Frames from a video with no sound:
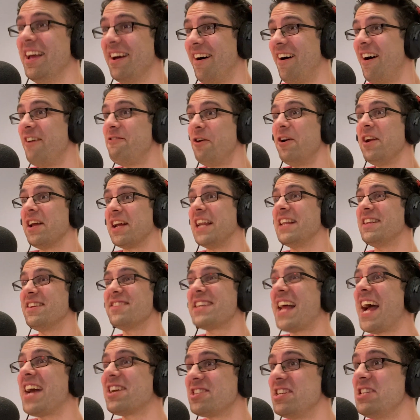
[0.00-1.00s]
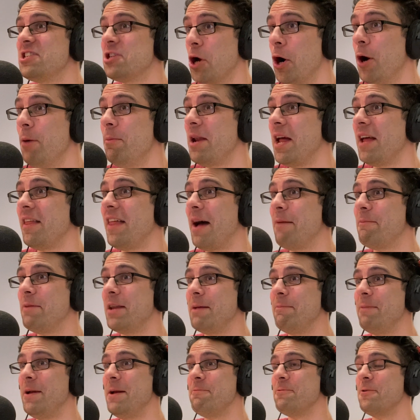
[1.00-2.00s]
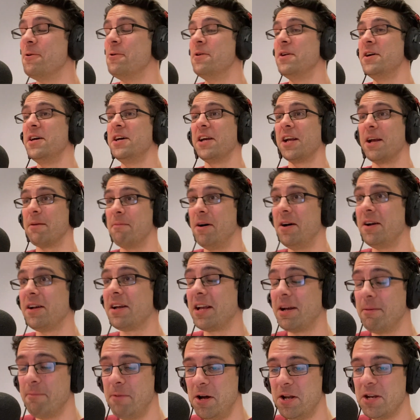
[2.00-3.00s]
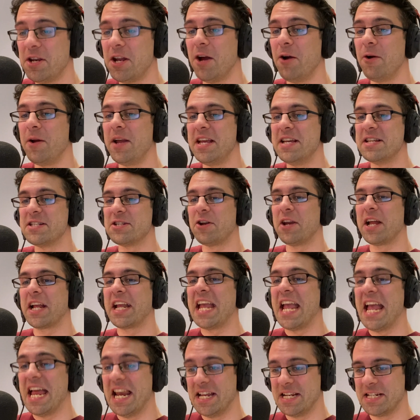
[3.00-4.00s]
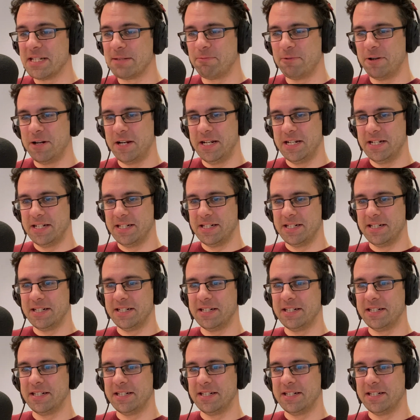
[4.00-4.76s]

ironically, doesn't actually terminate that many people. Commando, he is on a killing spree. Yeah.